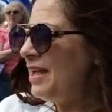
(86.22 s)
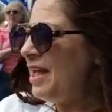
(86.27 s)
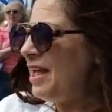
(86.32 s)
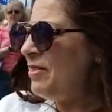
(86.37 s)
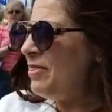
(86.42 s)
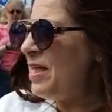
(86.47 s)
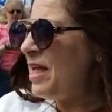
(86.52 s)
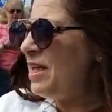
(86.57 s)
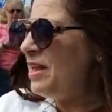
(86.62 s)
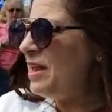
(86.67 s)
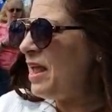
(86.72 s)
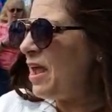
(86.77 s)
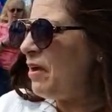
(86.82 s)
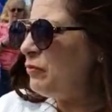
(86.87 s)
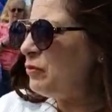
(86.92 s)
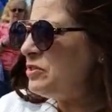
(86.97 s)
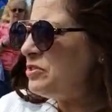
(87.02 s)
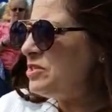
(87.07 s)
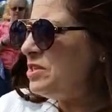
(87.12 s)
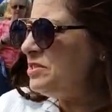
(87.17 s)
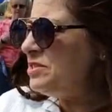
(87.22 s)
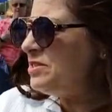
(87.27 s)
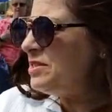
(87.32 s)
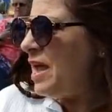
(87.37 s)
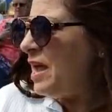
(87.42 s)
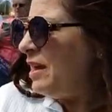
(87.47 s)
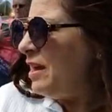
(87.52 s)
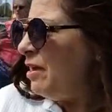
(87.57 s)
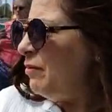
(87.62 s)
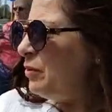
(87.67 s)
And then ever since
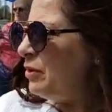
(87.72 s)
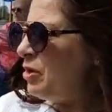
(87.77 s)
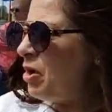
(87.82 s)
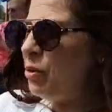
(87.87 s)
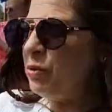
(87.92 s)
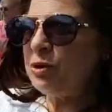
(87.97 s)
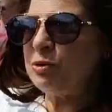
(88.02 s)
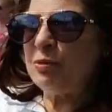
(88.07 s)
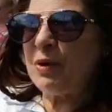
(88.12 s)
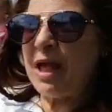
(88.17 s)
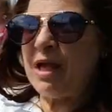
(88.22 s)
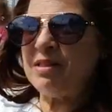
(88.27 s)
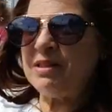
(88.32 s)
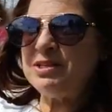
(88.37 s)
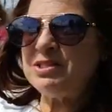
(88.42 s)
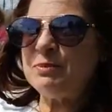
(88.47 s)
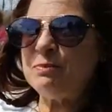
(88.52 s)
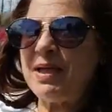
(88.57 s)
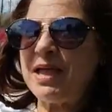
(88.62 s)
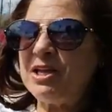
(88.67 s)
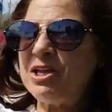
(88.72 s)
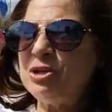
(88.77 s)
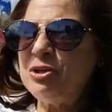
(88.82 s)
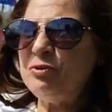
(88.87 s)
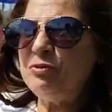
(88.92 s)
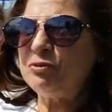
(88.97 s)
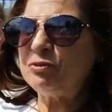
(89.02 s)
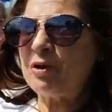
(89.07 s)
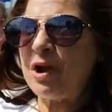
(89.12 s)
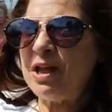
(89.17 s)
then, I've been going to rallies and making
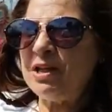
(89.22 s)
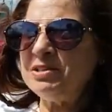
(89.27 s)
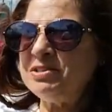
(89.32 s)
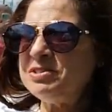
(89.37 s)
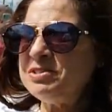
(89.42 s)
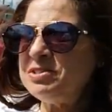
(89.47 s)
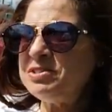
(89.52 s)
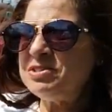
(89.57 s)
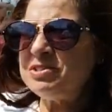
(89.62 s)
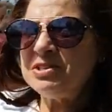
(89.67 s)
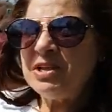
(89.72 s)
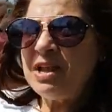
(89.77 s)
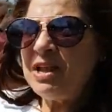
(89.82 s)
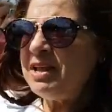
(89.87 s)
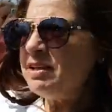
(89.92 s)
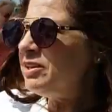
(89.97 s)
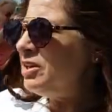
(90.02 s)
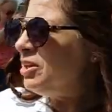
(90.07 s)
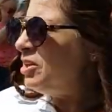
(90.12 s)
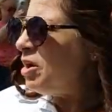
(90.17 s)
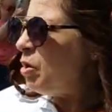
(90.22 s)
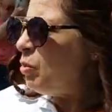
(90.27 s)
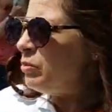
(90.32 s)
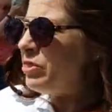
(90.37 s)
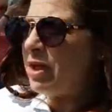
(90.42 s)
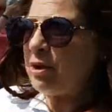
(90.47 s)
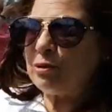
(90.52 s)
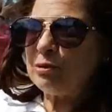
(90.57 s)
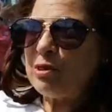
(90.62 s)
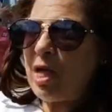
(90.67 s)
new friends. You know,
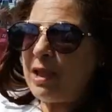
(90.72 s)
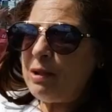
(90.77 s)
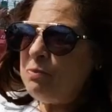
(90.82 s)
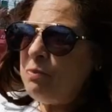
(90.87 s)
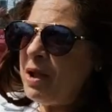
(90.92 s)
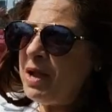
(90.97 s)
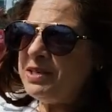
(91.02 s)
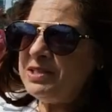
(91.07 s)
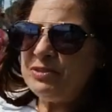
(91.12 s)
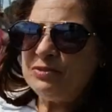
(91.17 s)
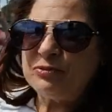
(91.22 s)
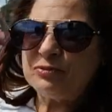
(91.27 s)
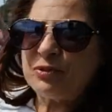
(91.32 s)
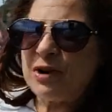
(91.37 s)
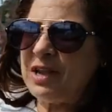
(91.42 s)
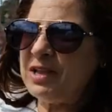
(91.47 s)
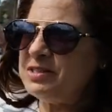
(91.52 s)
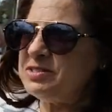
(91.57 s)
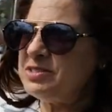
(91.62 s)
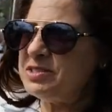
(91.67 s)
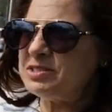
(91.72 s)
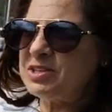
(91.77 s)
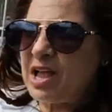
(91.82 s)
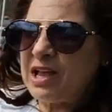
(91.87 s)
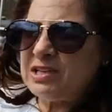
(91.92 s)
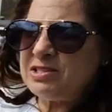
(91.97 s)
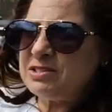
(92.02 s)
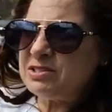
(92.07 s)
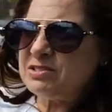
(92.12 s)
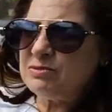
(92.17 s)
they're like-minded friends.
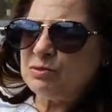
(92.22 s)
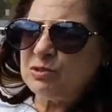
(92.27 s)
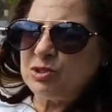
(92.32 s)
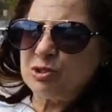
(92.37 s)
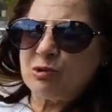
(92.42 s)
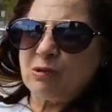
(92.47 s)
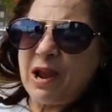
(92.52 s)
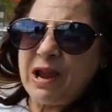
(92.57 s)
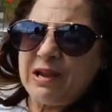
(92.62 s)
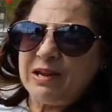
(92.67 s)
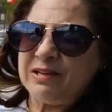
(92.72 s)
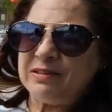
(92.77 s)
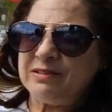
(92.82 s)
It's great.